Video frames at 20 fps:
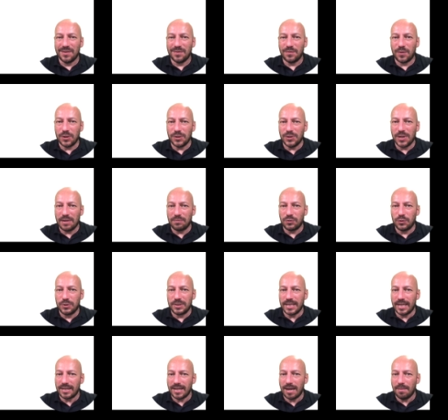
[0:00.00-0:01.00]
First, you have to
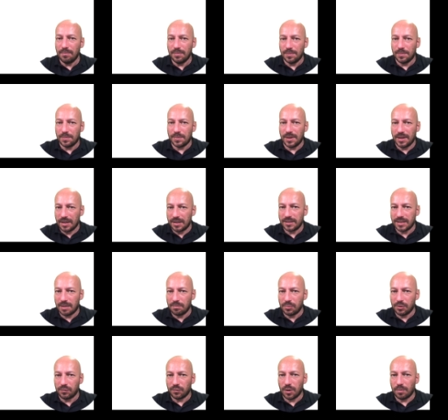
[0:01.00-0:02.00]
set up the
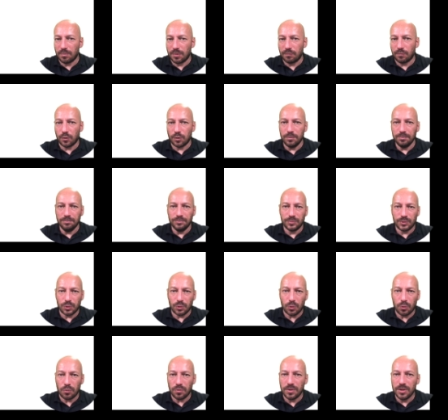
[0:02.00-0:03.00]
example from before.
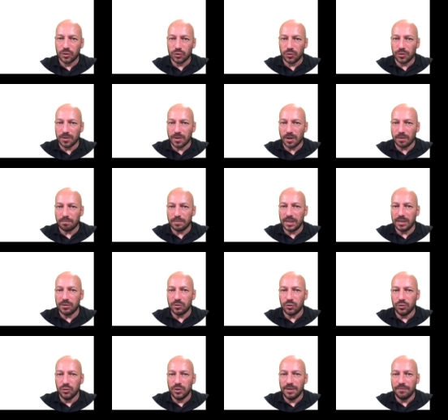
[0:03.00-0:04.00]
So this should not be
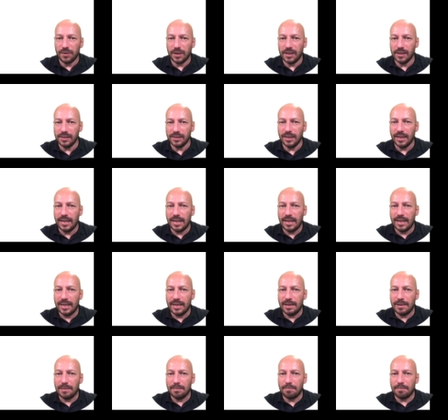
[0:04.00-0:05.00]
too difficult.
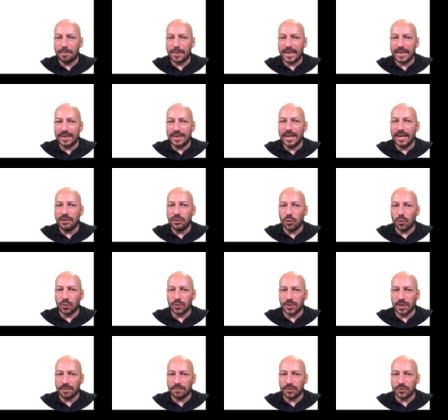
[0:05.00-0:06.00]
But then you
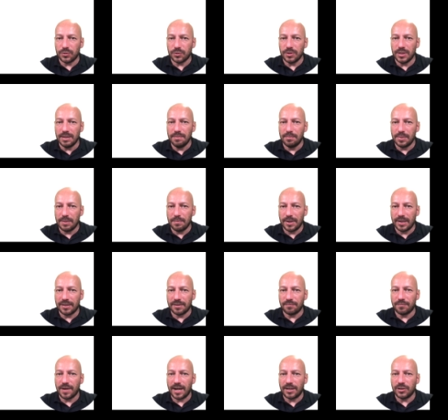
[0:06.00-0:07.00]
also have to implement
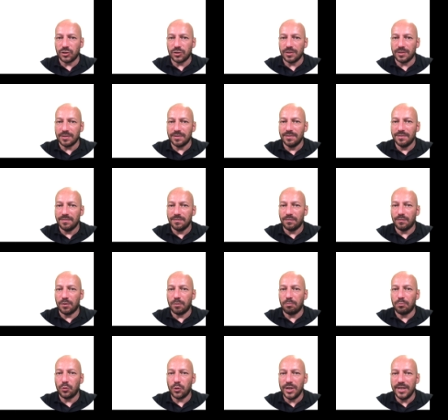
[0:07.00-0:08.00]
a function for
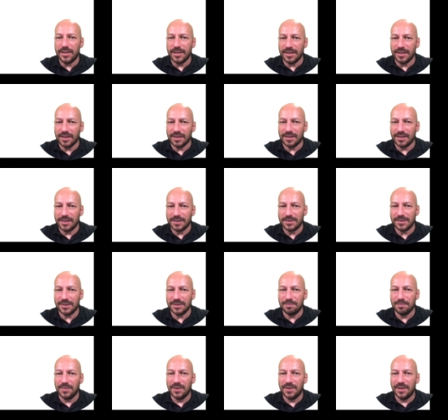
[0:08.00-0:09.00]
printing a list.